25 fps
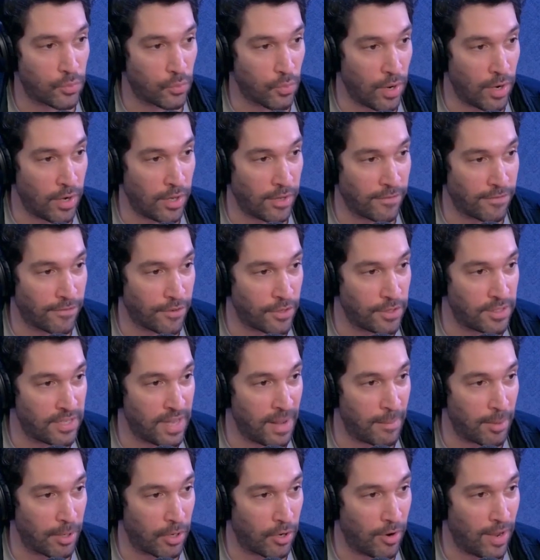running for
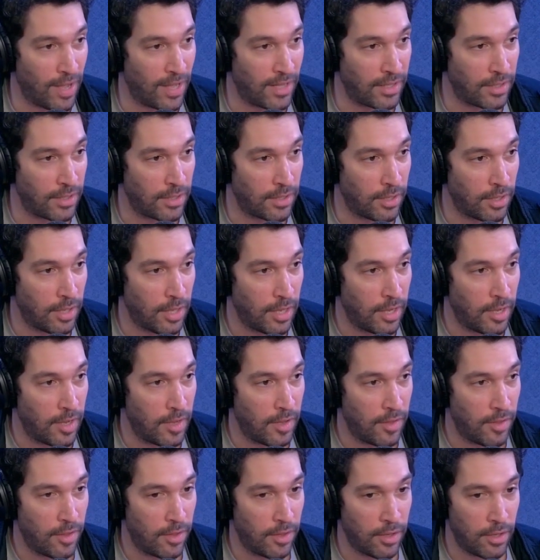Democrat,
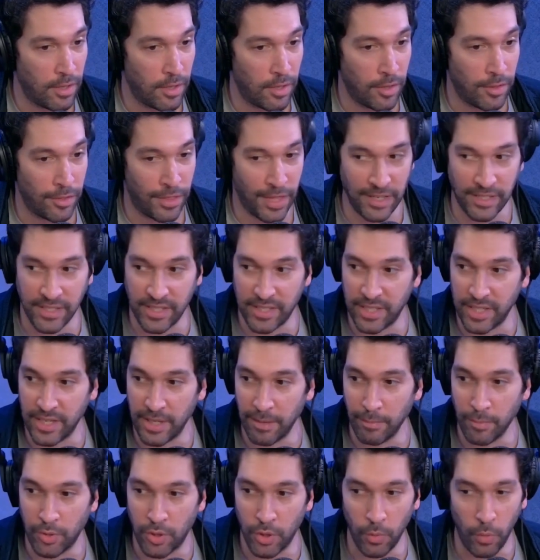they
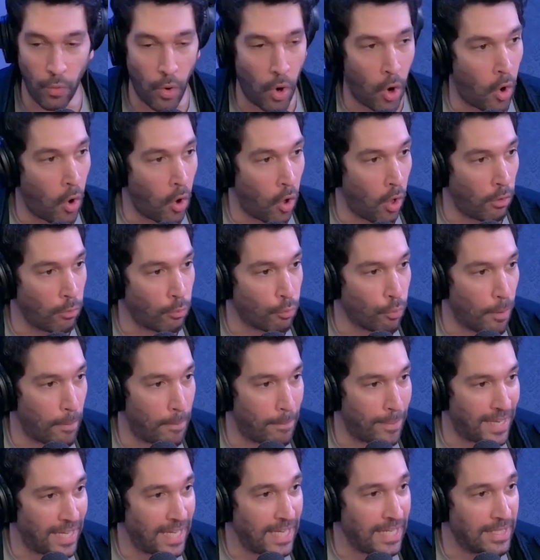seem to all
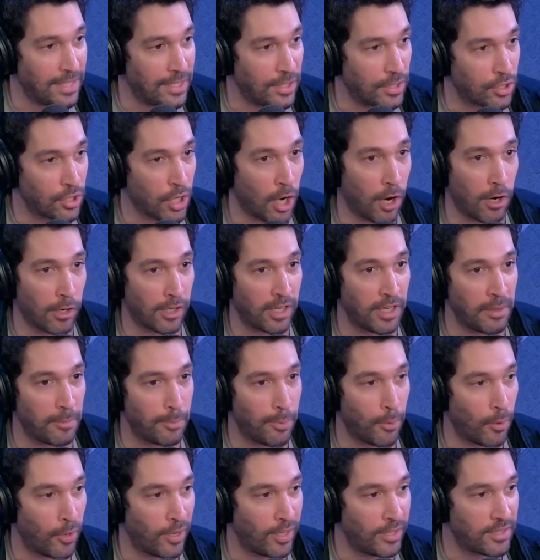repeat talking
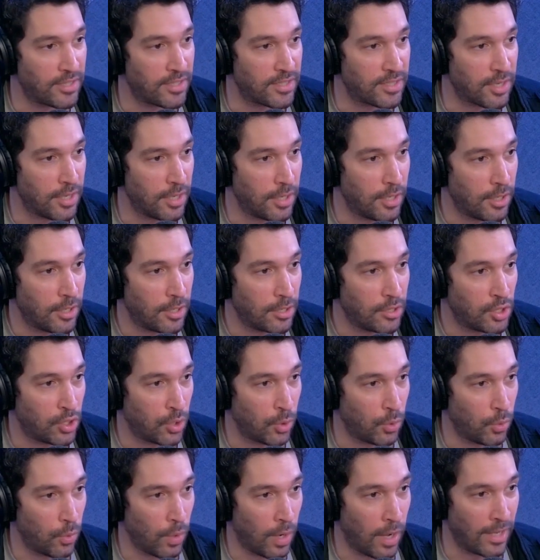points
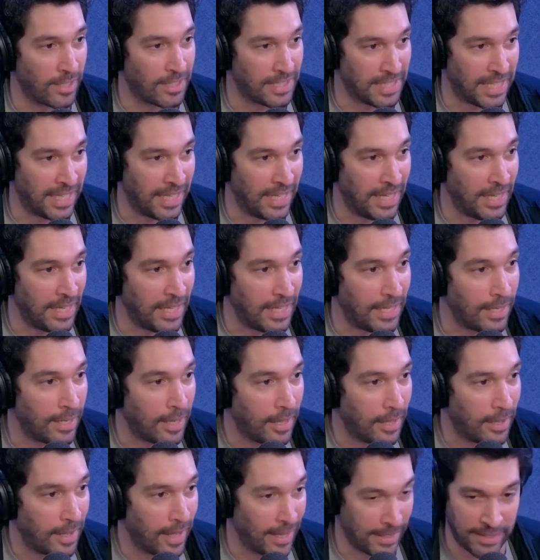to a T,
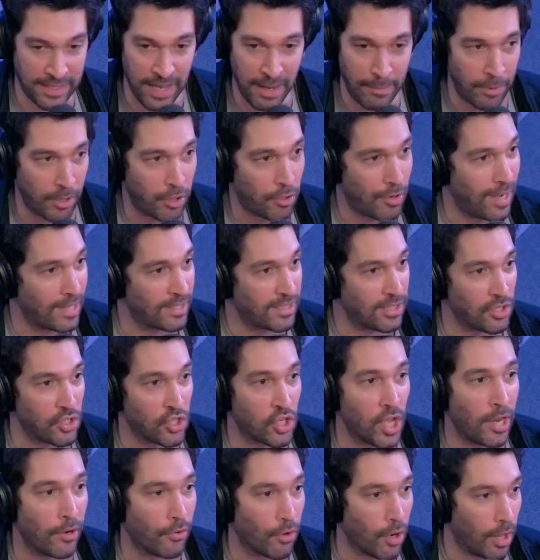and Democrats in
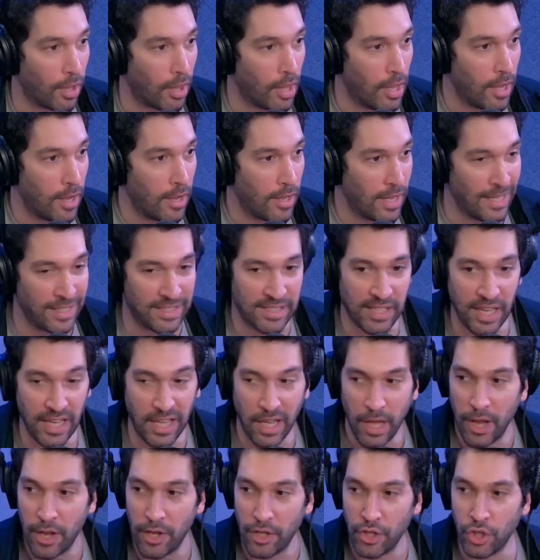general. It's
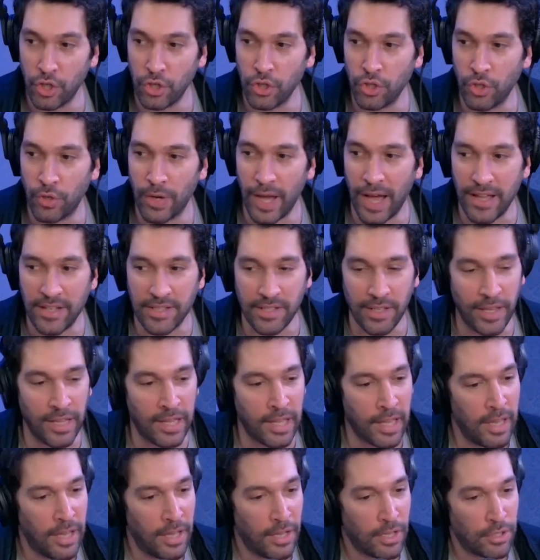like you, you guys
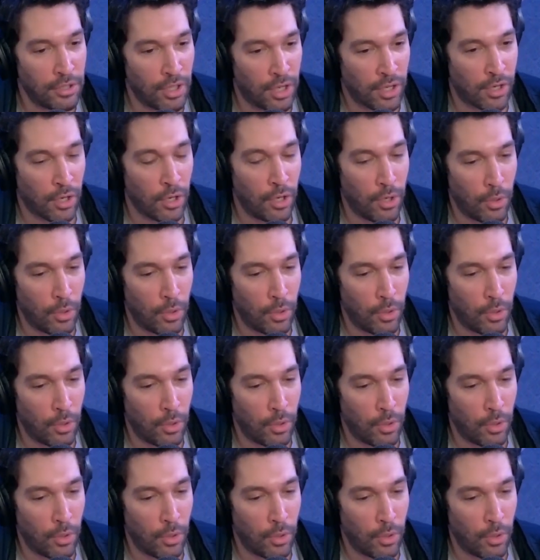like look